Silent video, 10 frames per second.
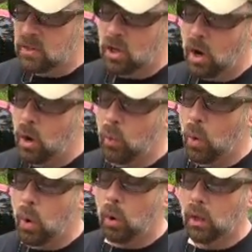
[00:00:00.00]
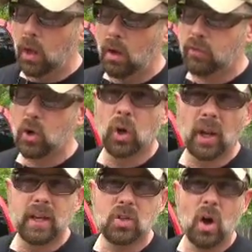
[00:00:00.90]
entire roll of
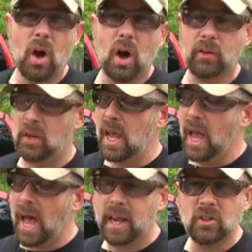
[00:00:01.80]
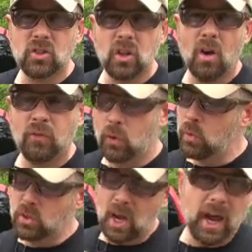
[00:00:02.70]
Kerlix gauze. I can stuff
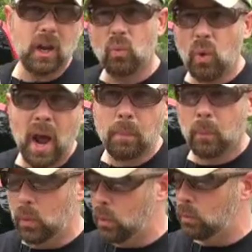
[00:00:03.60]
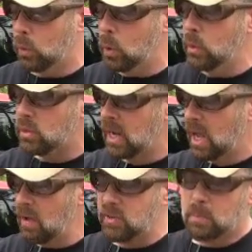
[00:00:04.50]
wounds, I can wrap wounds.
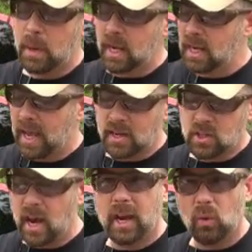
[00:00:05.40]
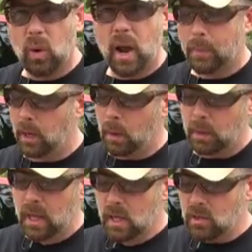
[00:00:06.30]
If it's big and nasty, I can wrap it
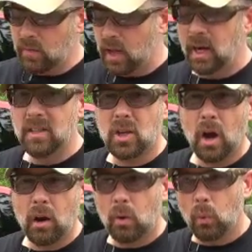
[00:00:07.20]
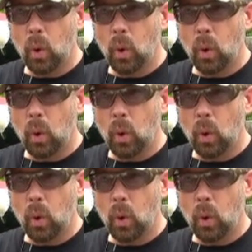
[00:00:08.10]
up. So I've got an entire